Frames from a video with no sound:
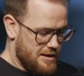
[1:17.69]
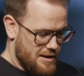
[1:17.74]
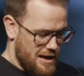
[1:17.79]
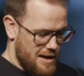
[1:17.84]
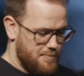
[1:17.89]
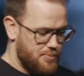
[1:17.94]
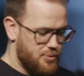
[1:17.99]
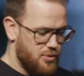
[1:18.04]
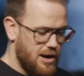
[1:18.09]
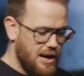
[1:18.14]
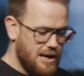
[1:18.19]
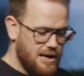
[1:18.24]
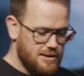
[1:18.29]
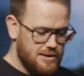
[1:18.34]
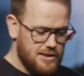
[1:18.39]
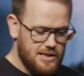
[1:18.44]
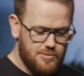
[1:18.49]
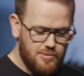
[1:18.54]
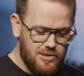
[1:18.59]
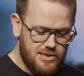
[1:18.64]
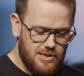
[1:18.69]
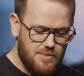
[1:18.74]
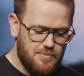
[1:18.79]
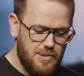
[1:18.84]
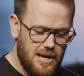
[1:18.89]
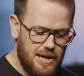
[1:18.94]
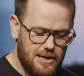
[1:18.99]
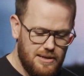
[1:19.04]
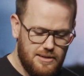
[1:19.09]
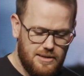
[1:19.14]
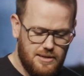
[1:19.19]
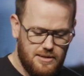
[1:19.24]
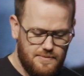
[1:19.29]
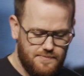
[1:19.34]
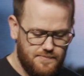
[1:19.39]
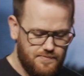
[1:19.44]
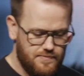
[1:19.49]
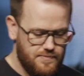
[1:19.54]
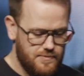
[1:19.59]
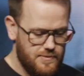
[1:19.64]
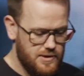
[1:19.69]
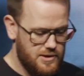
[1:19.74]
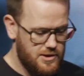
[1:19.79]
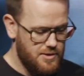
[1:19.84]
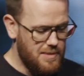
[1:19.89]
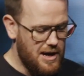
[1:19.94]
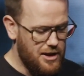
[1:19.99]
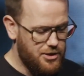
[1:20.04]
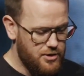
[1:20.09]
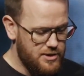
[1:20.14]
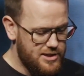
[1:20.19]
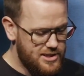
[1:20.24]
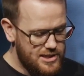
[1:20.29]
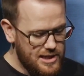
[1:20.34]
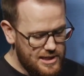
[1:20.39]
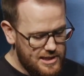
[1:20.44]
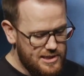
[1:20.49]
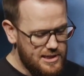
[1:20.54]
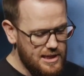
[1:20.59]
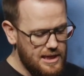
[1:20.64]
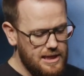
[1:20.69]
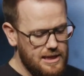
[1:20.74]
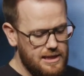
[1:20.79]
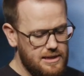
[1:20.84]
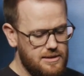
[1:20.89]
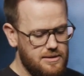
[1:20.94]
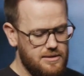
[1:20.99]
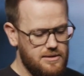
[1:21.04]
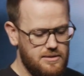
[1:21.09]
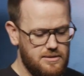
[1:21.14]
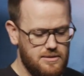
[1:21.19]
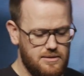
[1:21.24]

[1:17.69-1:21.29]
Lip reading: I pray and dismiss the band to Matthew 16,